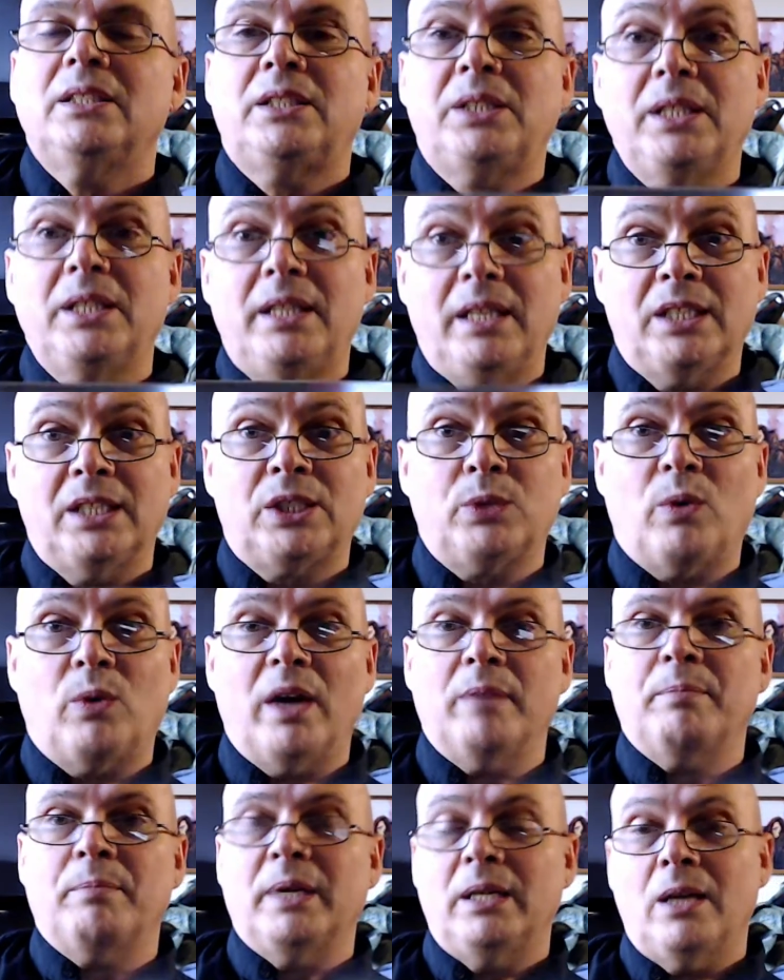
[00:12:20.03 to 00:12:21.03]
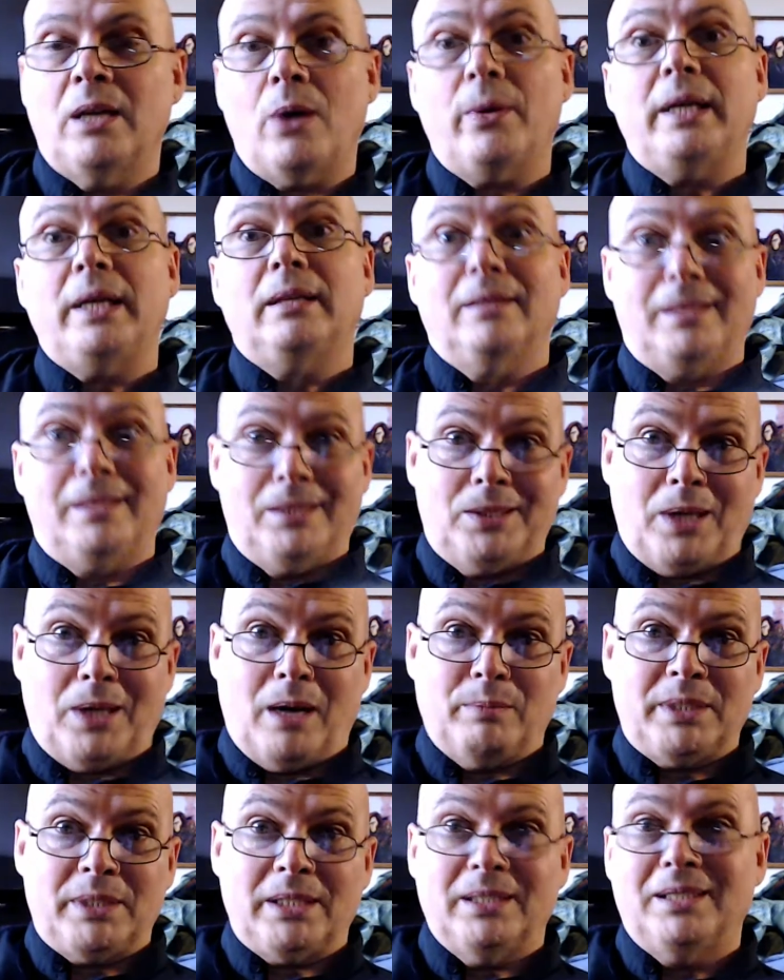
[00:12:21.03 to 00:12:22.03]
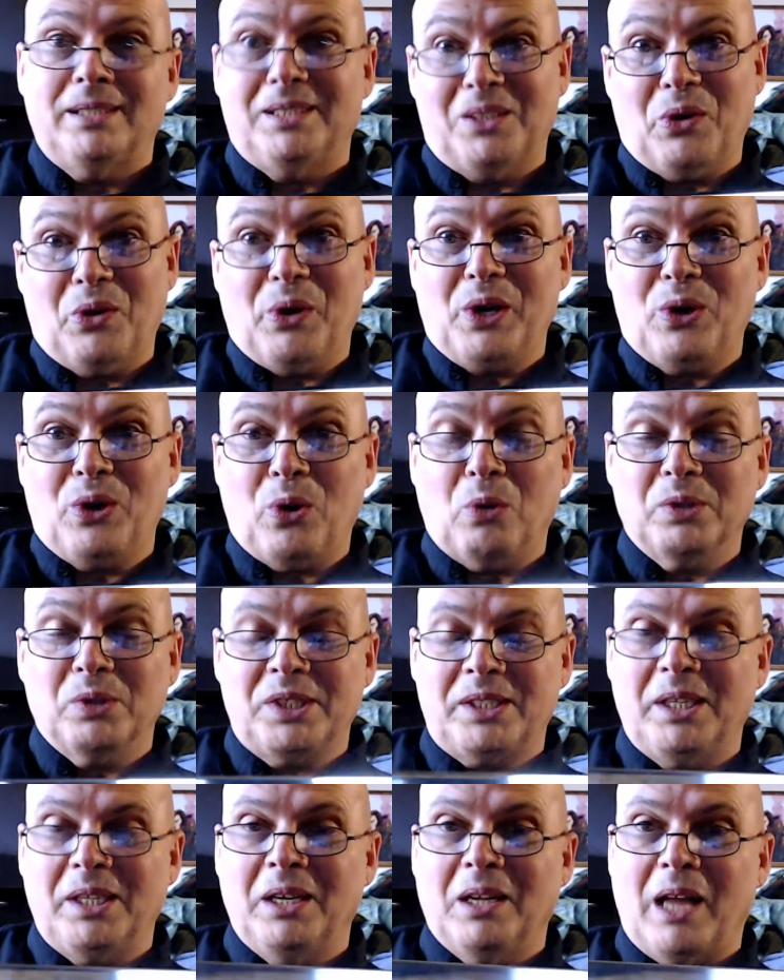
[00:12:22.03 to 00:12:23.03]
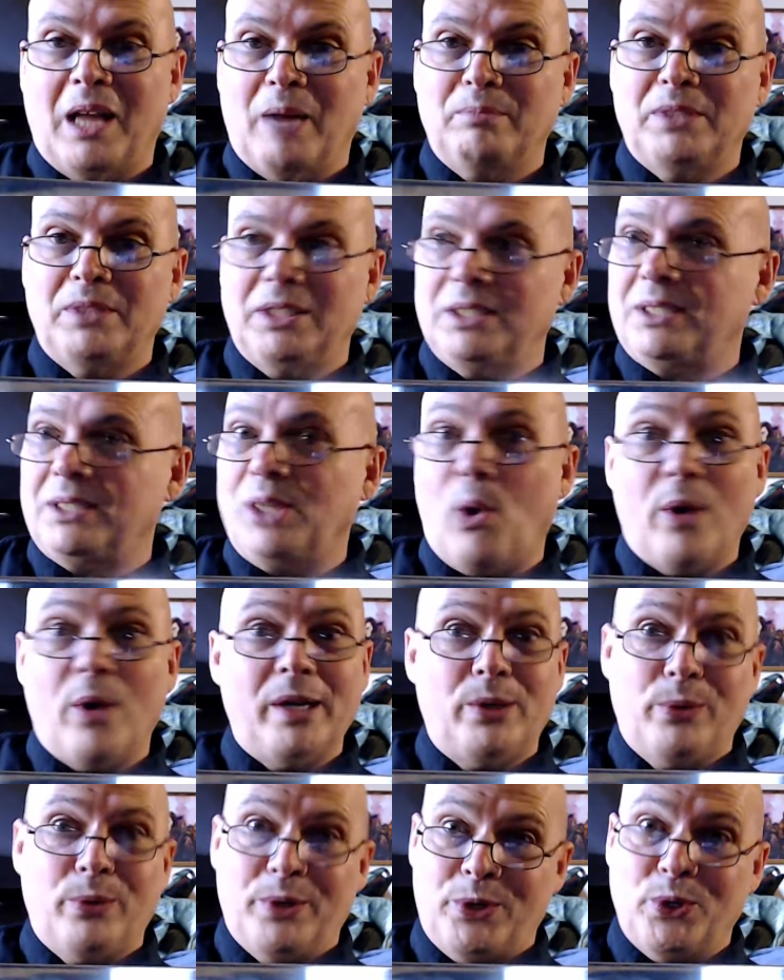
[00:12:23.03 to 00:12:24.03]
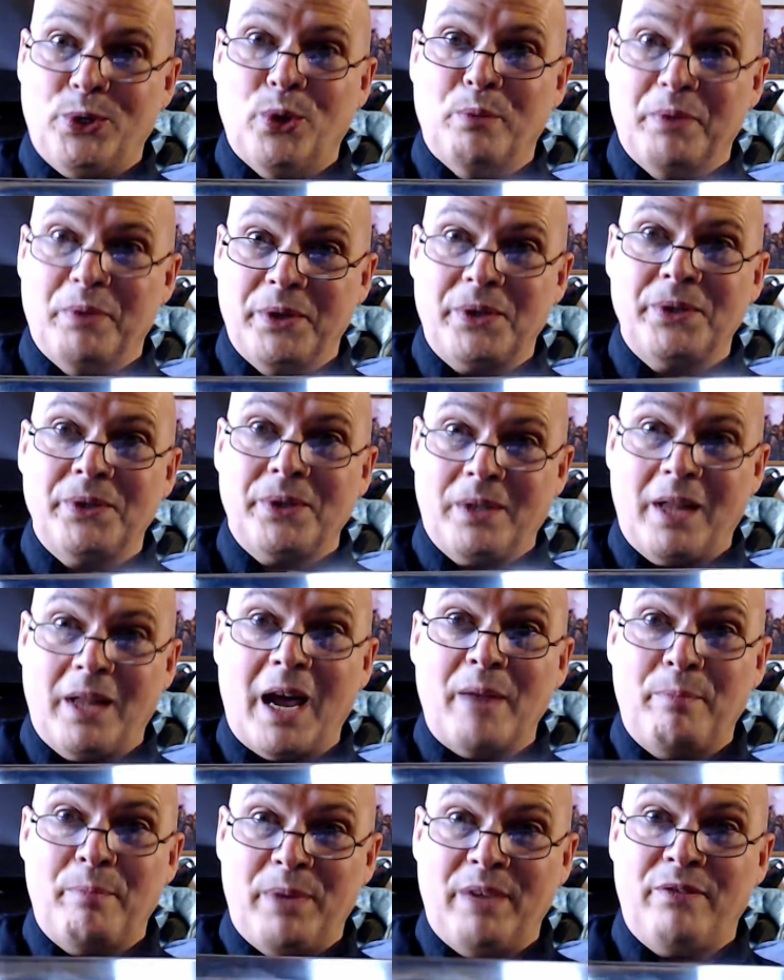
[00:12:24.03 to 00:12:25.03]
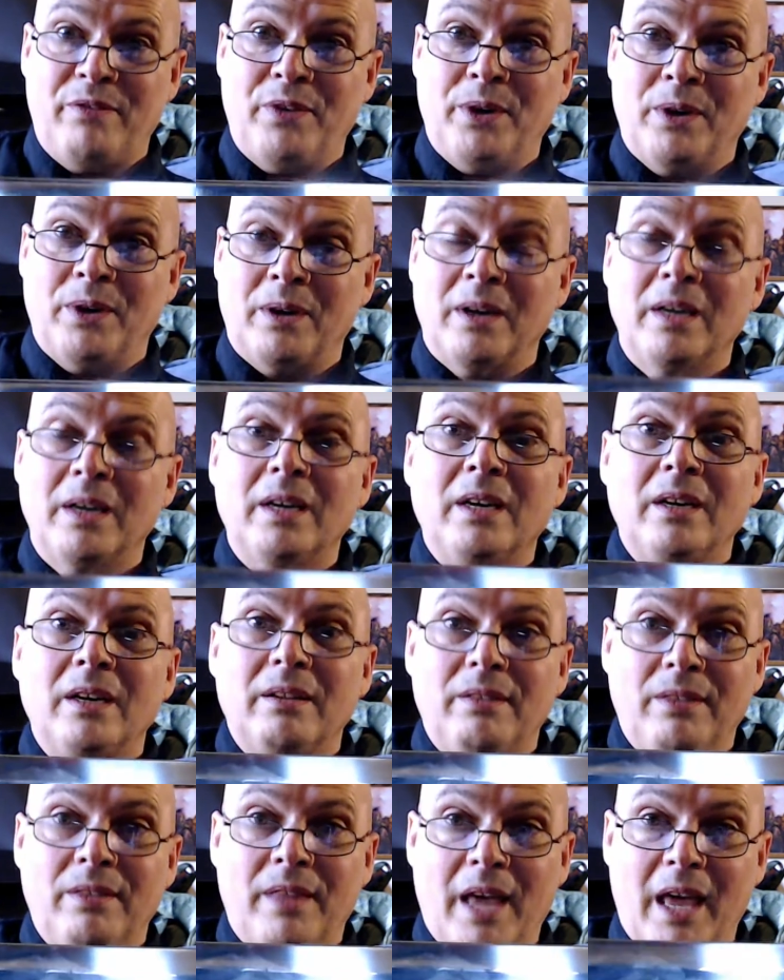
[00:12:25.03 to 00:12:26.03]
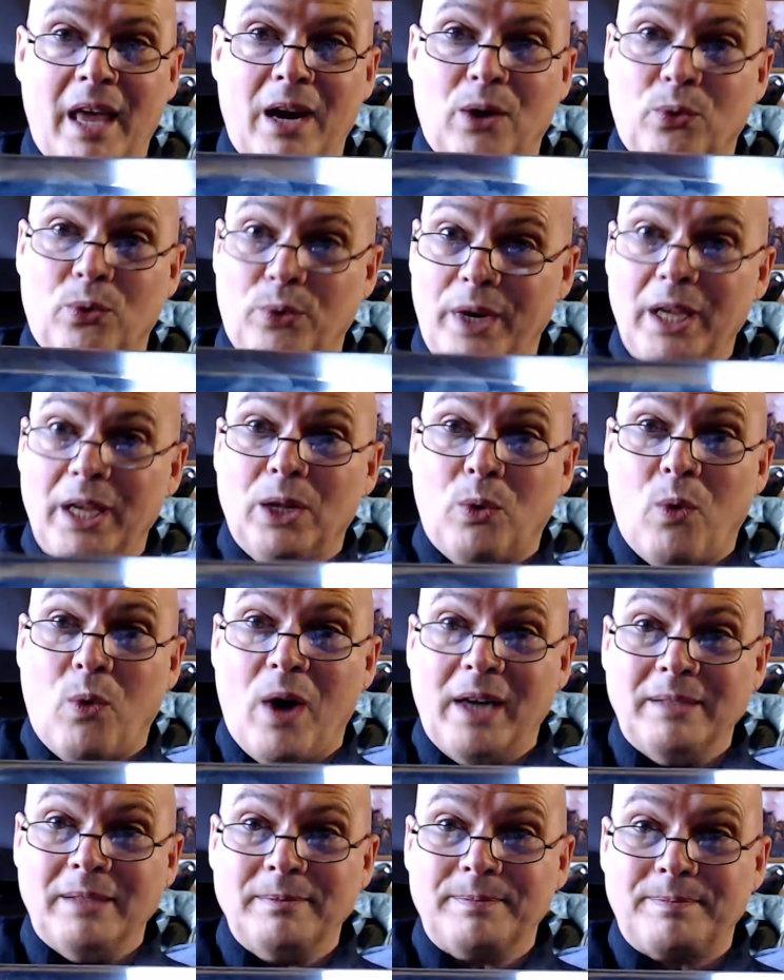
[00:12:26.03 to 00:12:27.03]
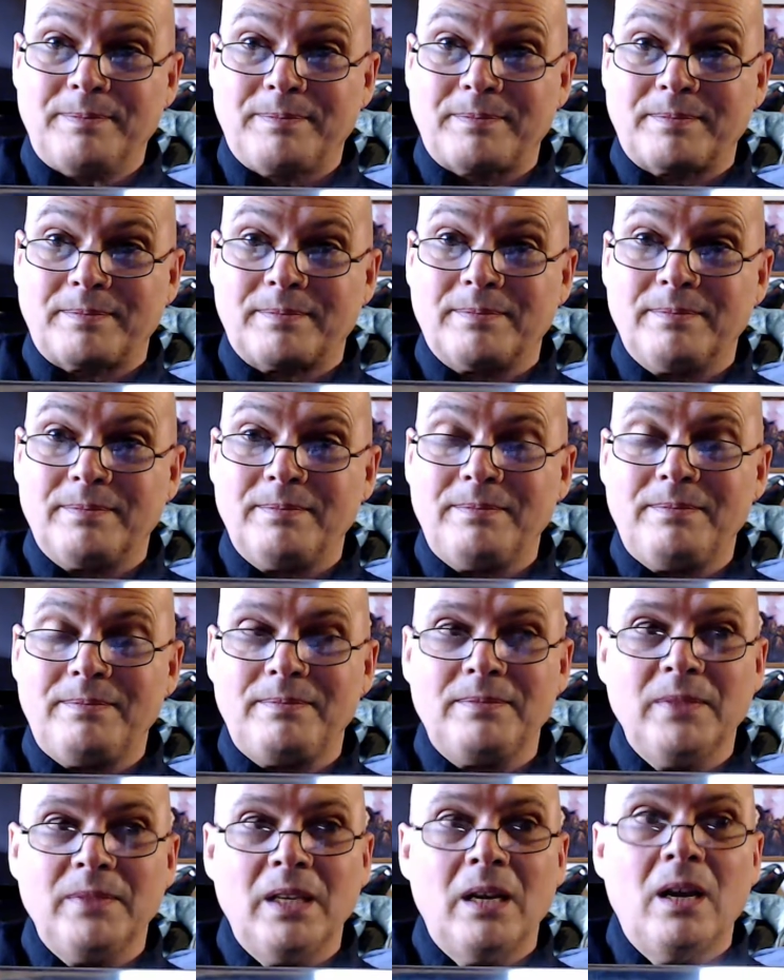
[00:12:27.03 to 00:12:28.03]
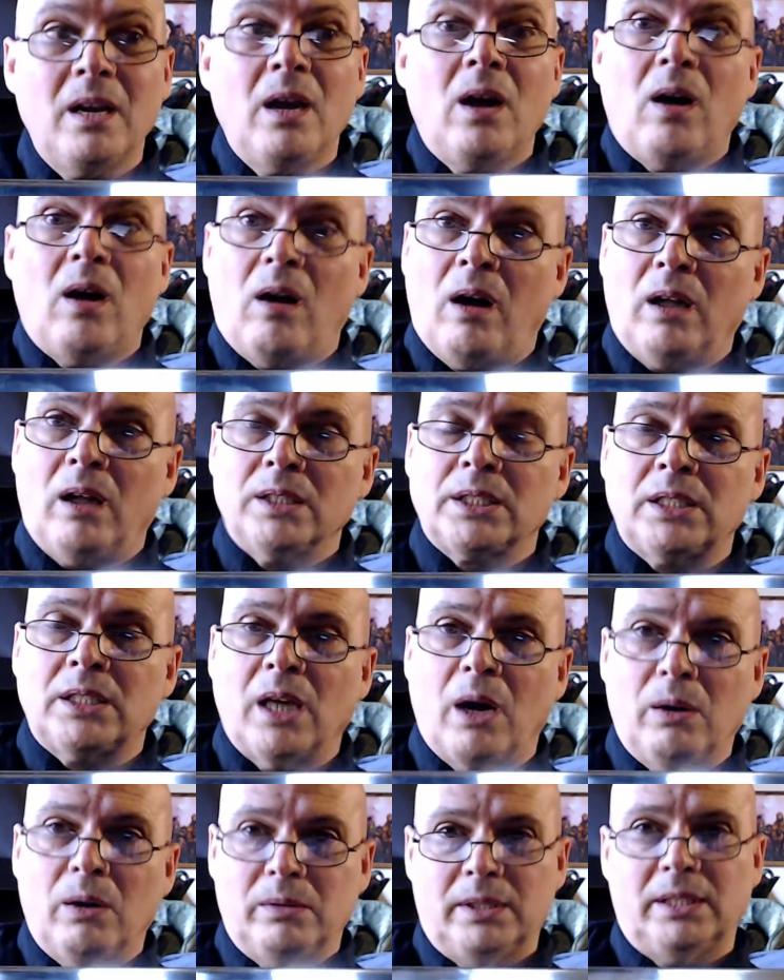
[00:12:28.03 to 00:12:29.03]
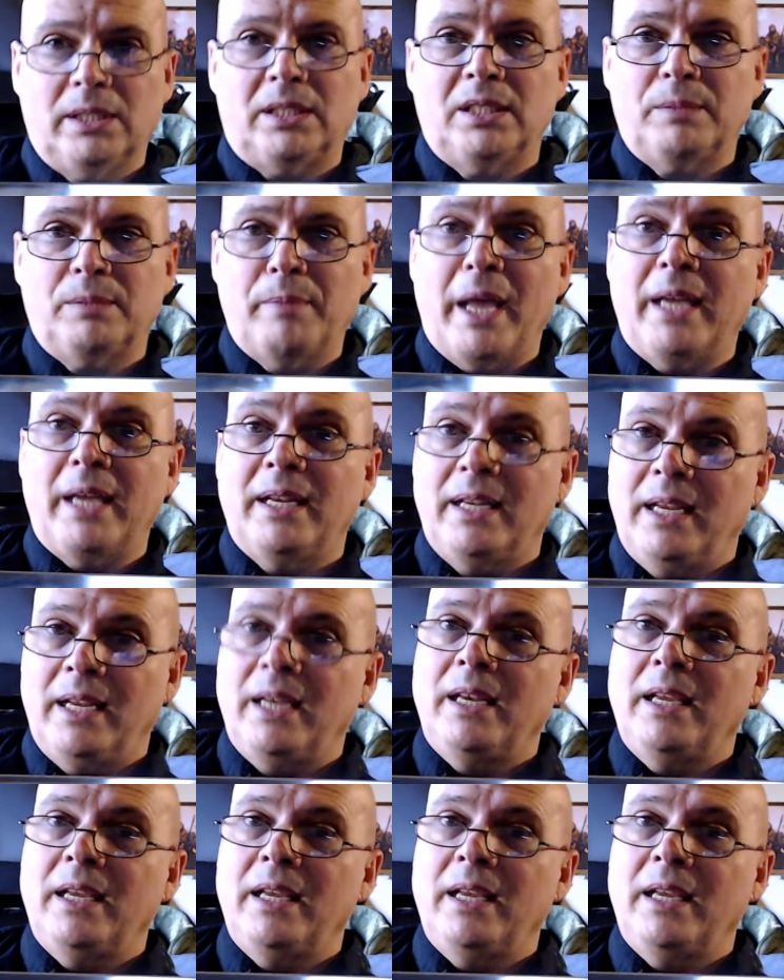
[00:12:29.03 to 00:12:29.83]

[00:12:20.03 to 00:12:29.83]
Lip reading: to this one. But knowing Lynn Thompson and knowing Cold Steel, I'm just going to assume this is a lot beefier than a real one. Also, this is made in